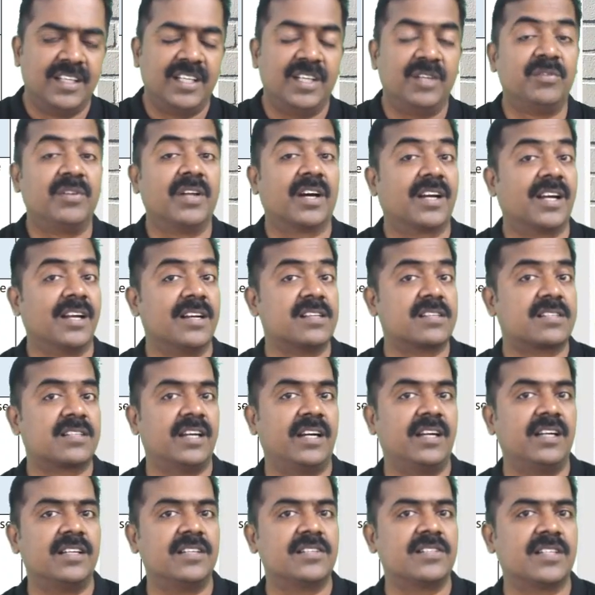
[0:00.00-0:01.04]
If the
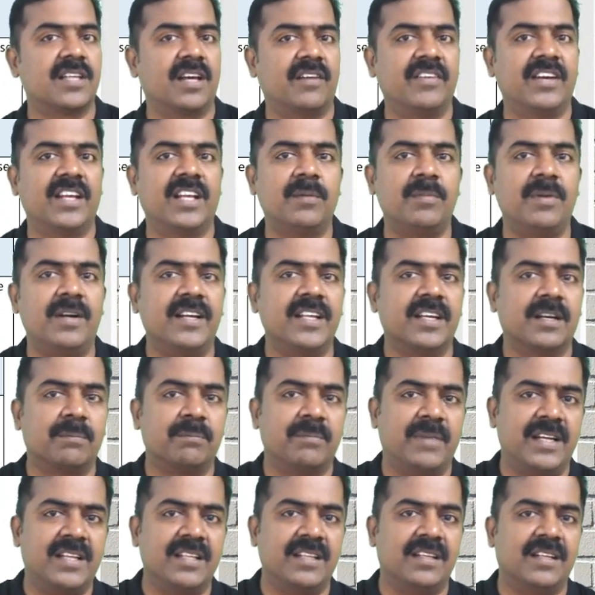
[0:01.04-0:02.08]
constraint is availability of
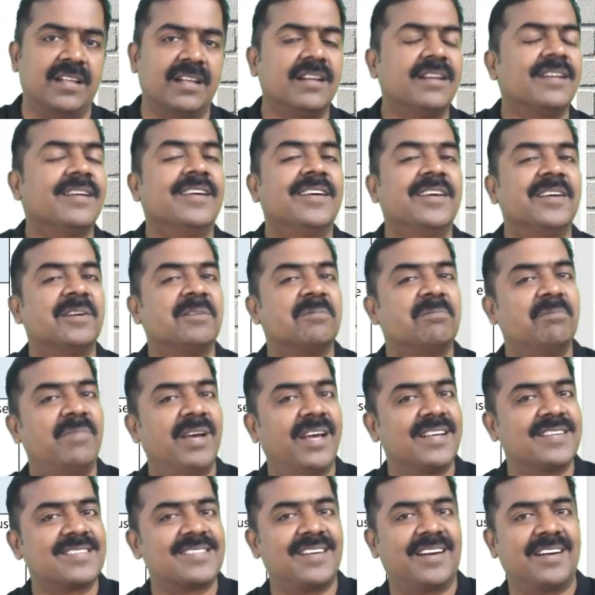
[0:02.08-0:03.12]
material,
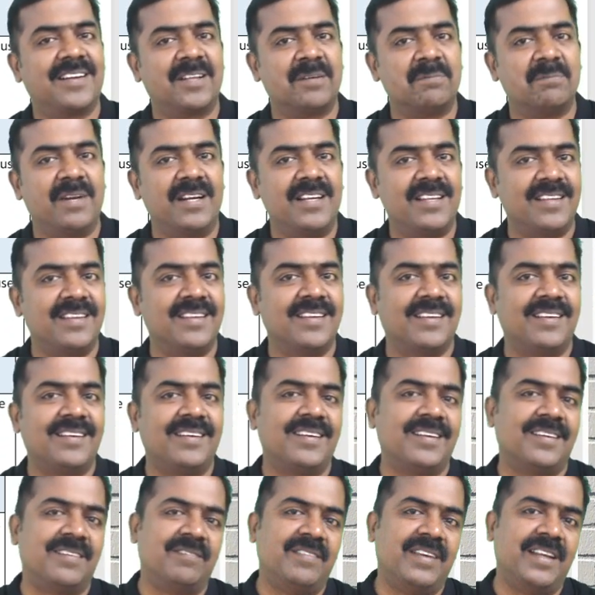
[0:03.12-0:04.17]
based on the material,
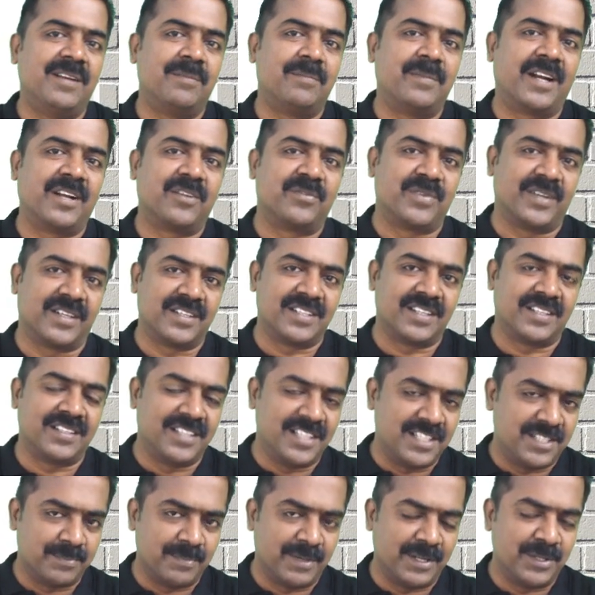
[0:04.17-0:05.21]
we'll manufacture
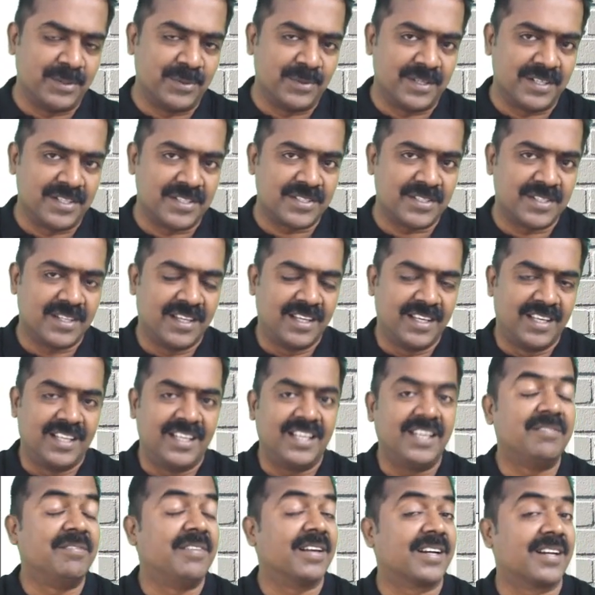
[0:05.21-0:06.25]
this many units.
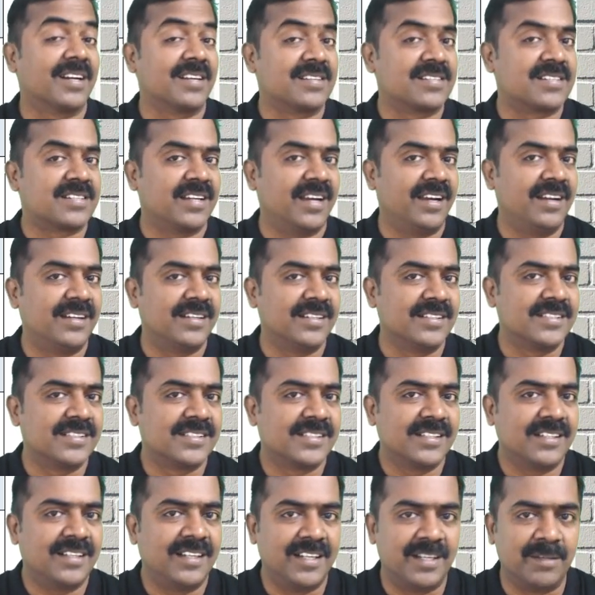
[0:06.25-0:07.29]
If the constraint is
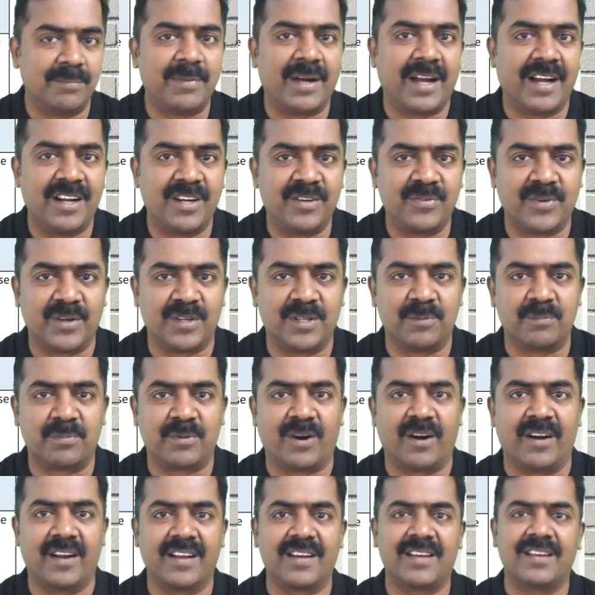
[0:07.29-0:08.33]
demand for the
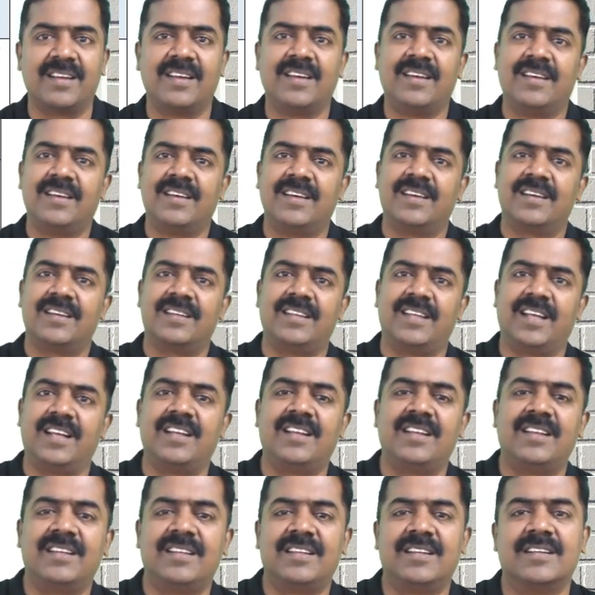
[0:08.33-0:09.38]
product,
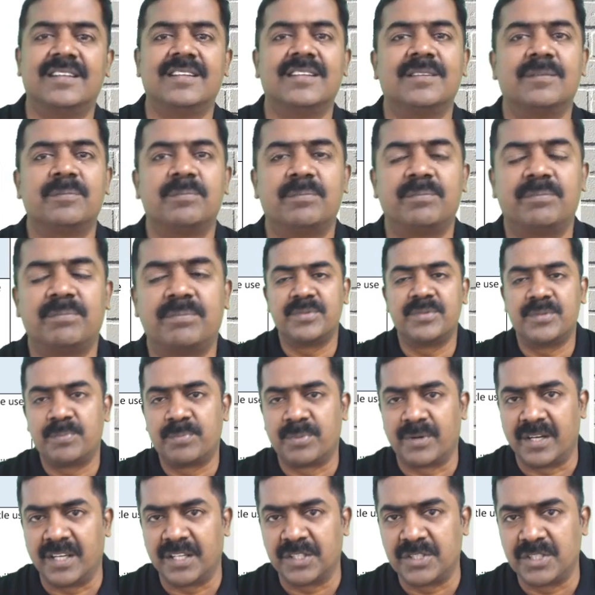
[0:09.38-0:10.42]
then the
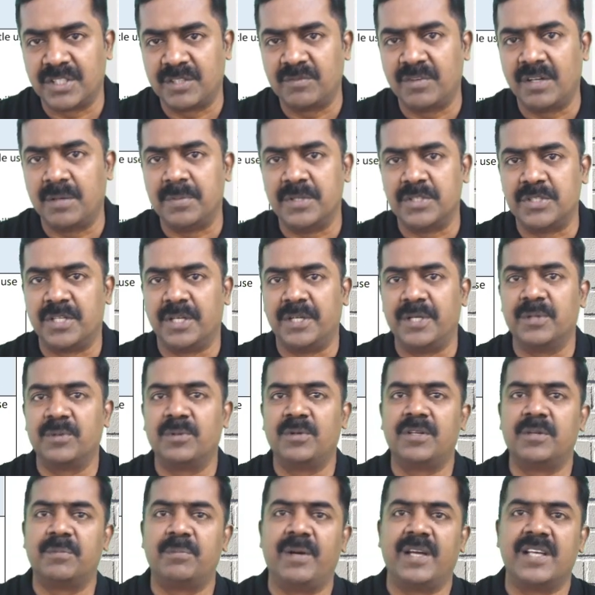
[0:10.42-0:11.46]
production will be
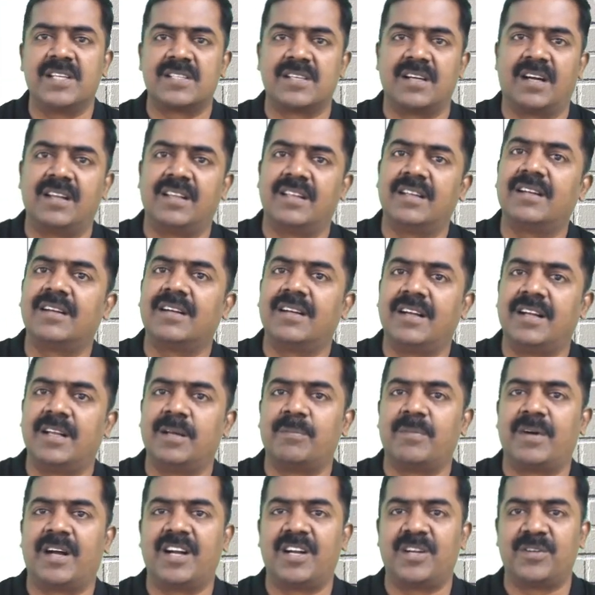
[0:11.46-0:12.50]
scheduled based on the
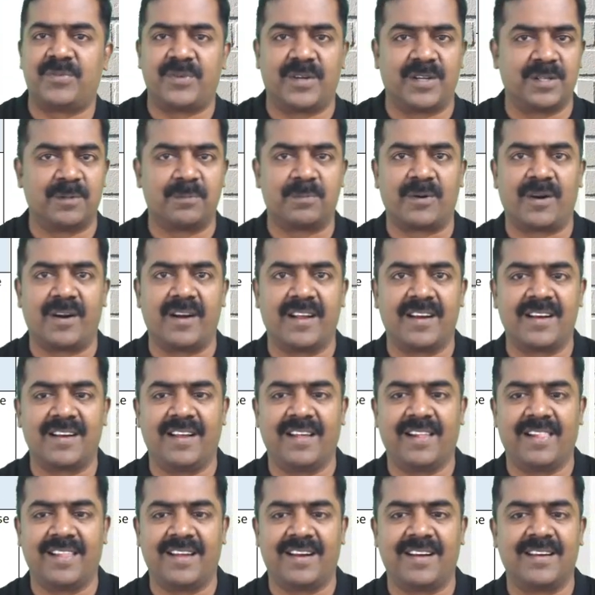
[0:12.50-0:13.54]
demand for the product,
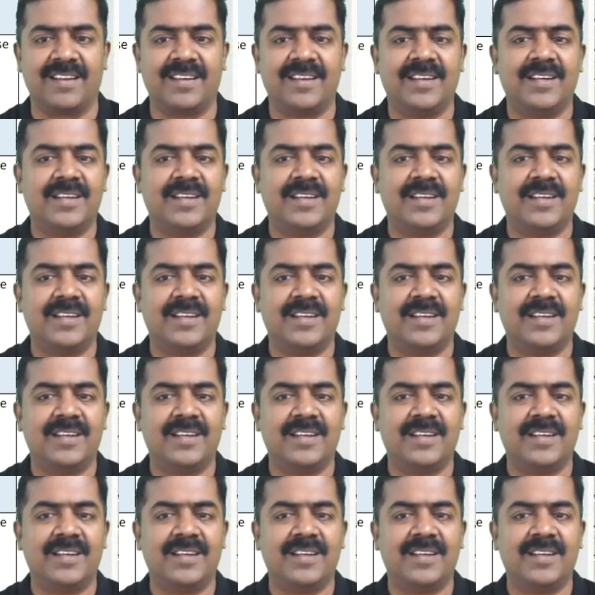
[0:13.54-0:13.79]
like that.